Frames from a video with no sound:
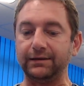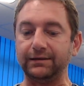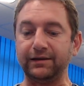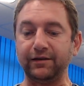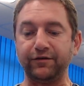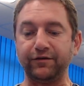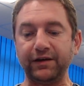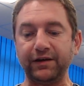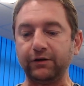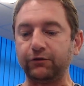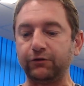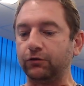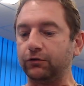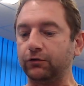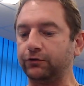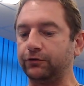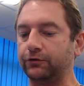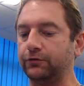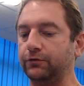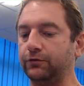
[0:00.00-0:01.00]

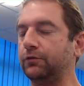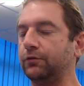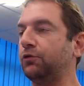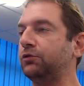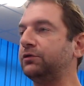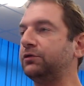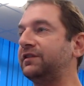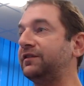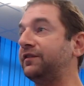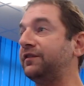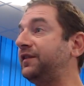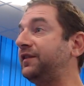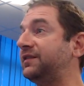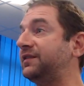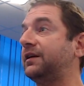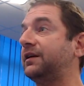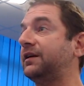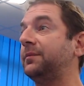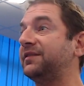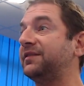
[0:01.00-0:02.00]
Definitions. What is a
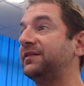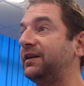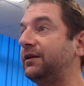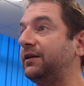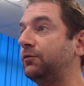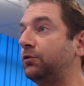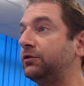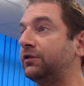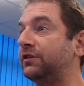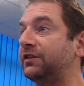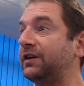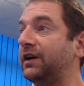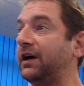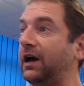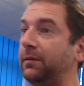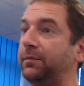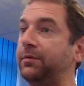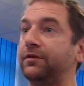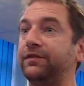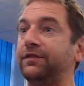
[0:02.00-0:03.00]
physical machine? What is a
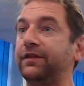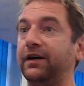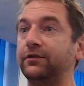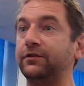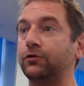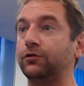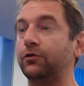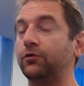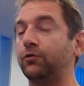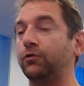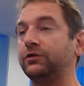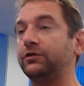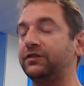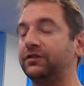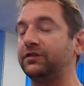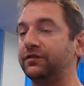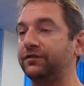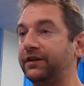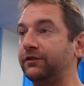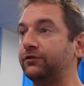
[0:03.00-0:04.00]
hypervisor? What
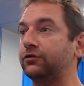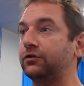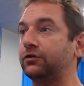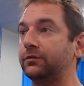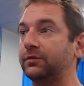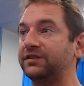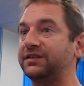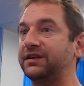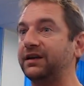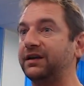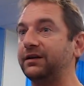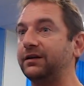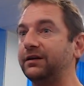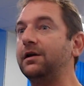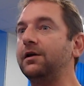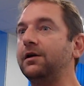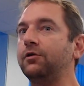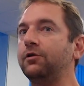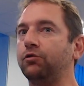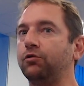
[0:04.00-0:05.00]
is a virtual machine?
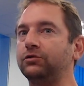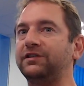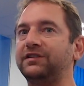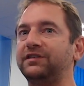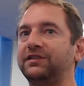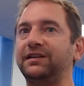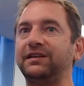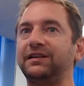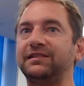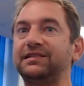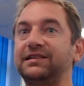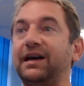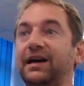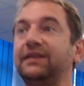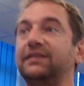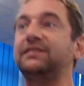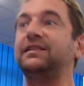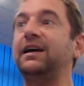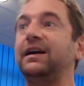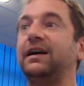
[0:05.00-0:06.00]
What is an
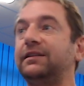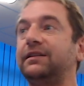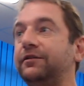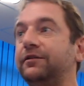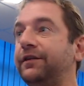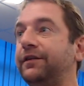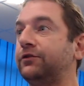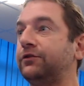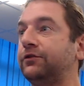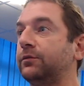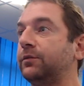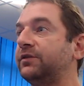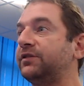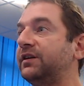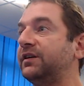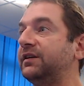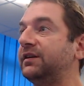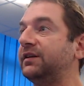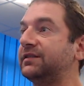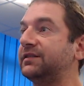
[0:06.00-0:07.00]
instantiated virtual
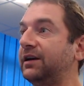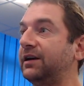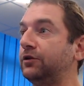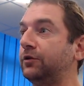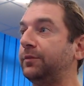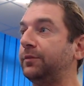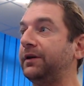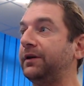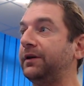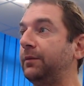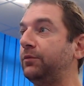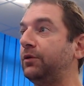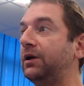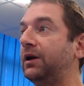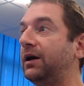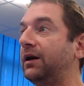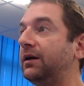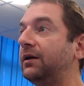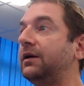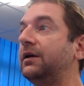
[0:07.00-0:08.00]
machine inside
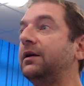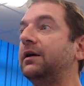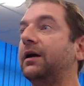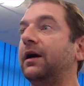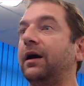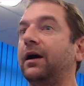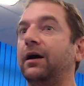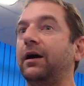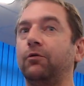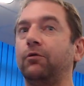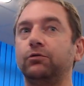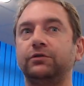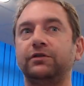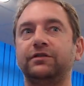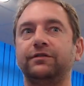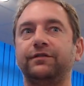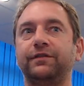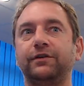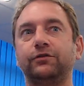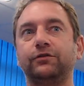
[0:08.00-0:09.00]
OpenNebula? What is
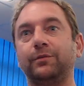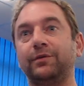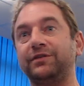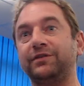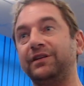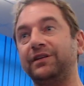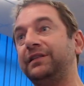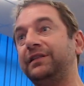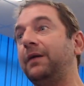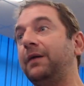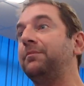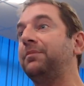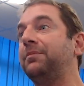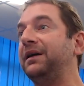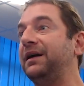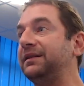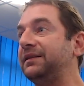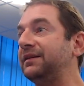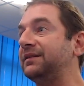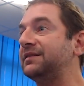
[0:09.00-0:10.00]
a virtual machine
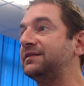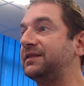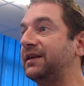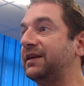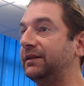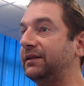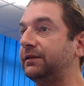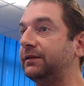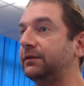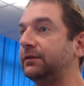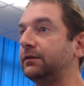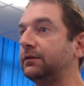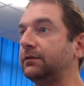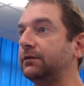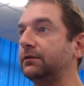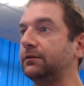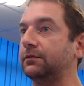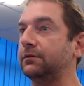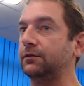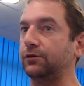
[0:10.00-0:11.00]
template instead?
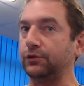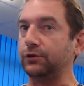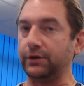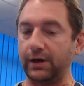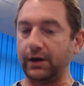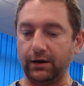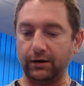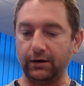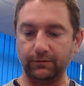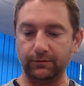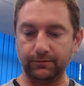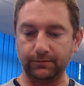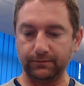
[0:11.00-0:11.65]
Okay.